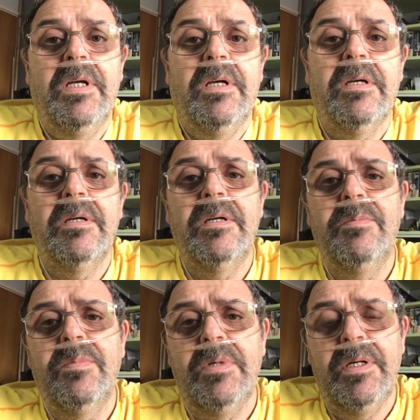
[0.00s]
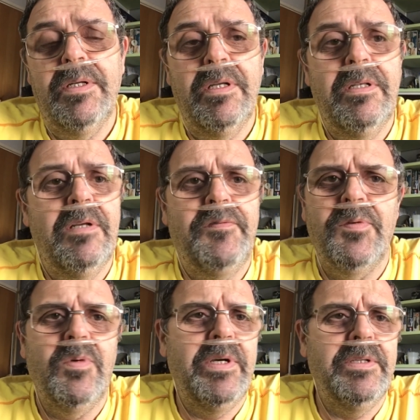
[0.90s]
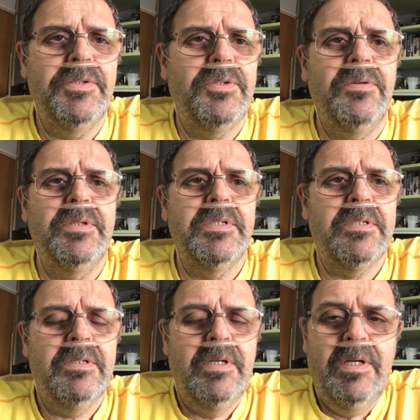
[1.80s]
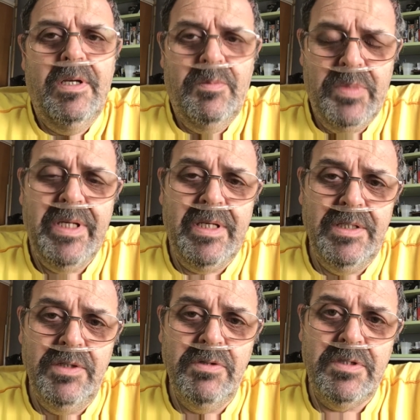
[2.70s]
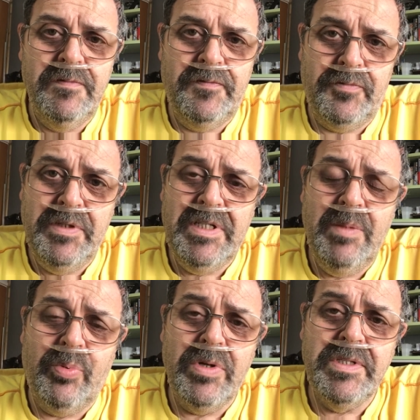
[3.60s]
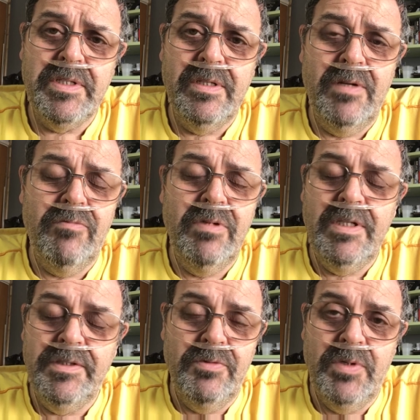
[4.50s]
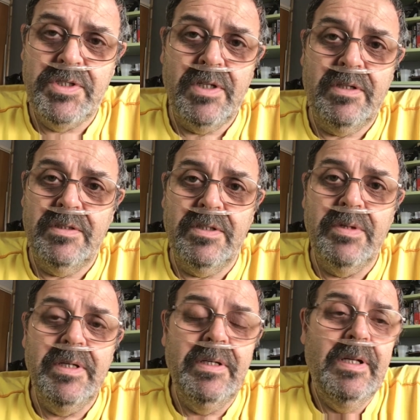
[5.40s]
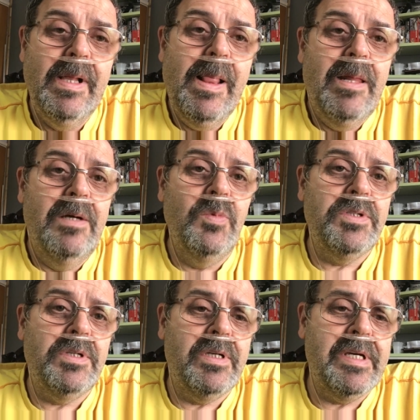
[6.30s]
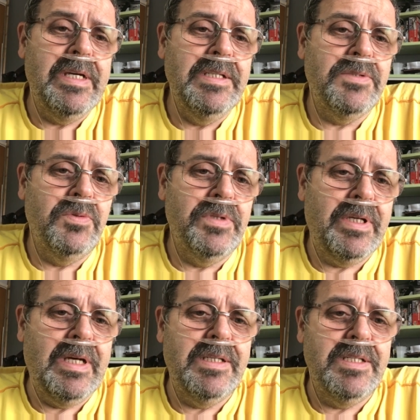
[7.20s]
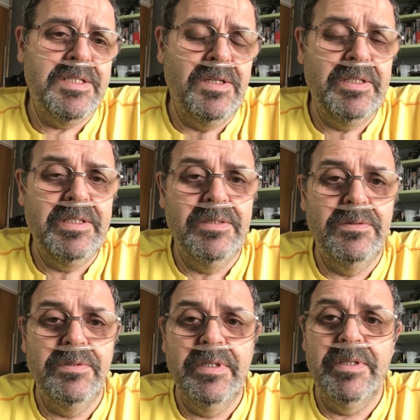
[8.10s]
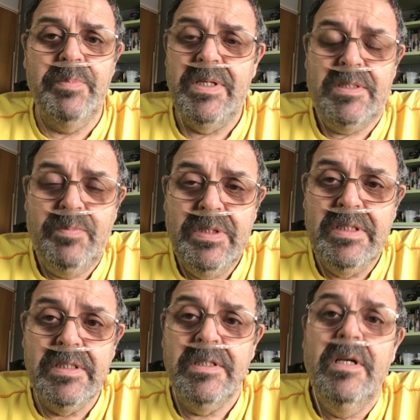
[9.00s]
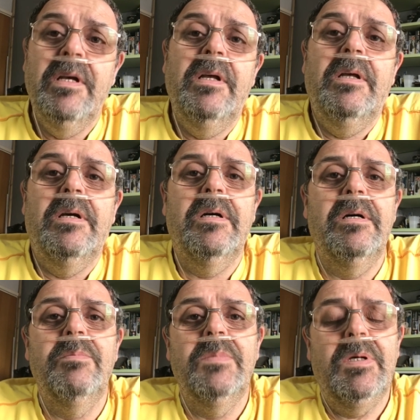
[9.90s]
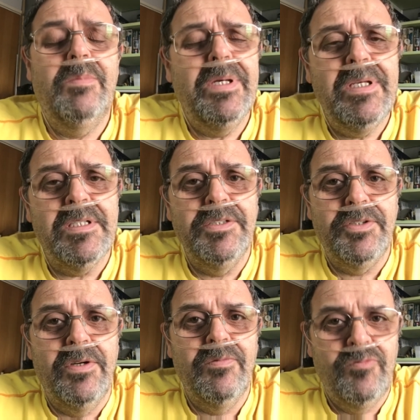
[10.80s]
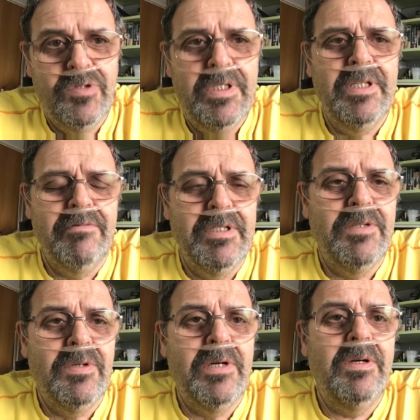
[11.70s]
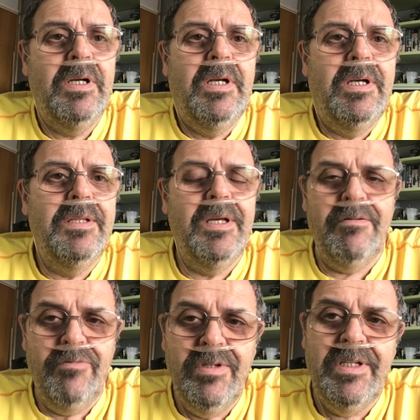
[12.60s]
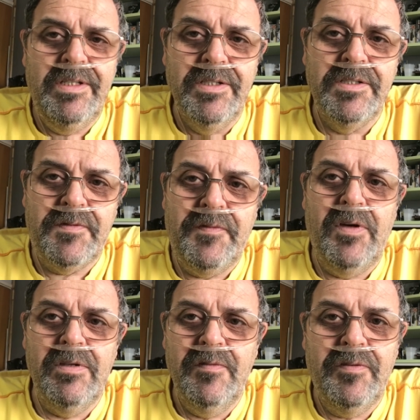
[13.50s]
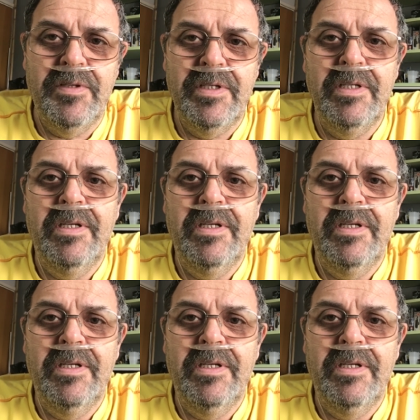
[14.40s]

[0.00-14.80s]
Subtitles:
and I love the way that John is making use of 3D printing, and I really do wish I could do it. I wish I could get into all the CAD designing and all the other bits and pieces. Amazing, John, really, really well. And that really does fight for the